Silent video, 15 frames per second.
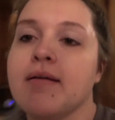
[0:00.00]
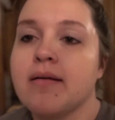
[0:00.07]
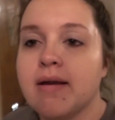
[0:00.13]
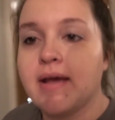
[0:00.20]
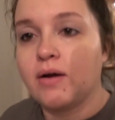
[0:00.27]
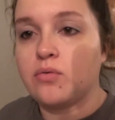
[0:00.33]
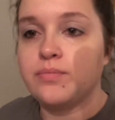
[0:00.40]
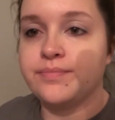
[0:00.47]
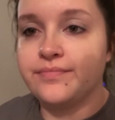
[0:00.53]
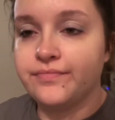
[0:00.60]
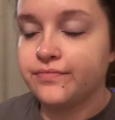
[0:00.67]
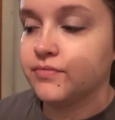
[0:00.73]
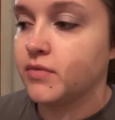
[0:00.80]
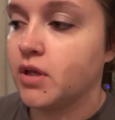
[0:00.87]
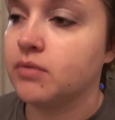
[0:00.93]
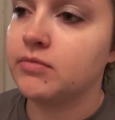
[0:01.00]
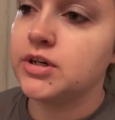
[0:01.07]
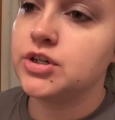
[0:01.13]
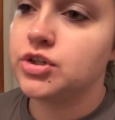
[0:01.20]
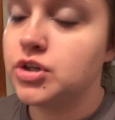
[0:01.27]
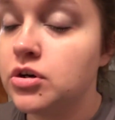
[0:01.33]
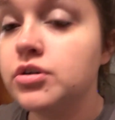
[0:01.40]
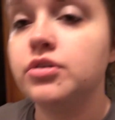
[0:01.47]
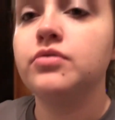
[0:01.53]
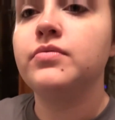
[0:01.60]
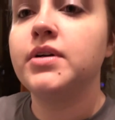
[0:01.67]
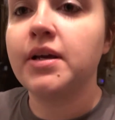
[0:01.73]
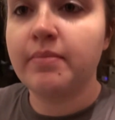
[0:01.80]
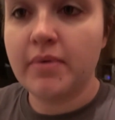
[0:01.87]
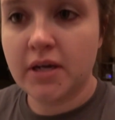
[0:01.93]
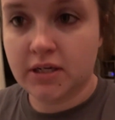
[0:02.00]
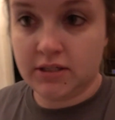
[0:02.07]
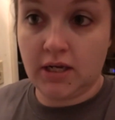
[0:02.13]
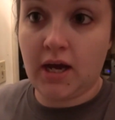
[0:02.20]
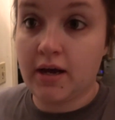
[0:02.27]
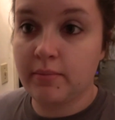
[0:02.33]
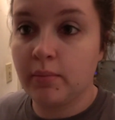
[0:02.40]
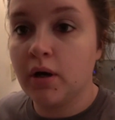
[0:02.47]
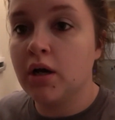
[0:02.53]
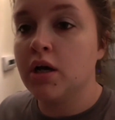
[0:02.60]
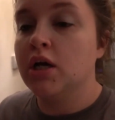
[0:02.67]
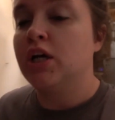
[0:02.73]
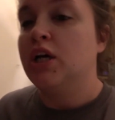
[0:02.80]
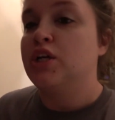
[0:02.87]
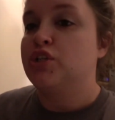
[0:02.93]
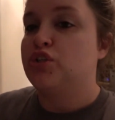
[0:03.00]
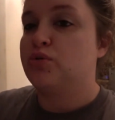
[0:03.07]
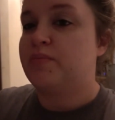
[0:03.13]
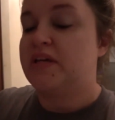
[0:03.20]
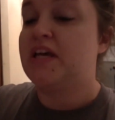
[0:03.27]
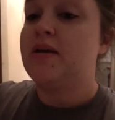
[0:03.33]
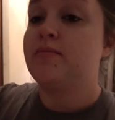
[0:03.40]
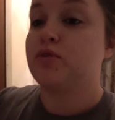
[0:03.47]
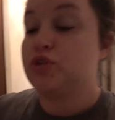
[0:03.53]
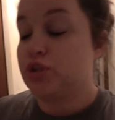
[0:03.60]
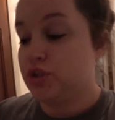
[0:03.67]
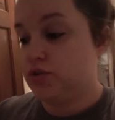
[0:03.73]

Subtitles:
Now, I'm going to show you what I picked up to be able to